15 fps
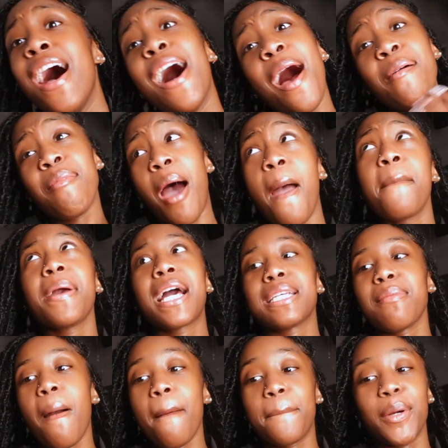I'm hyped
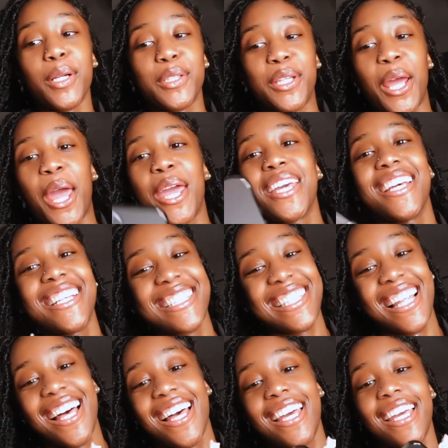because my birthday is
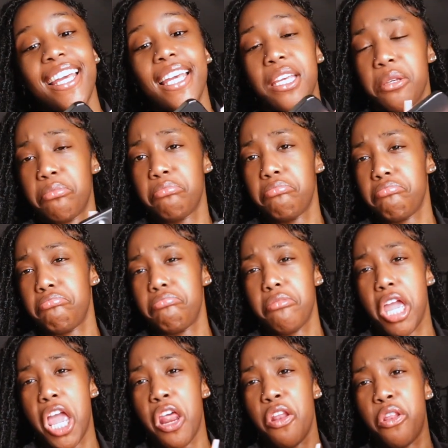like
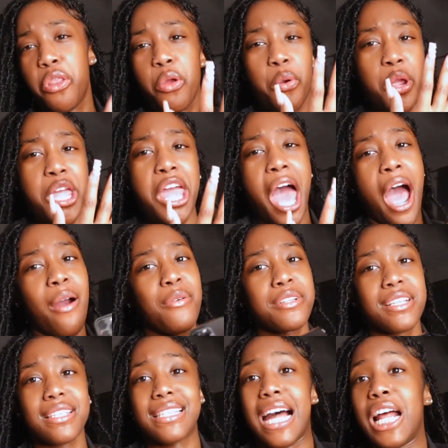in 3
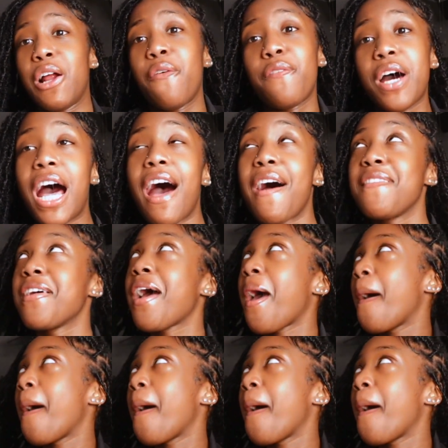hours. It's 9:05.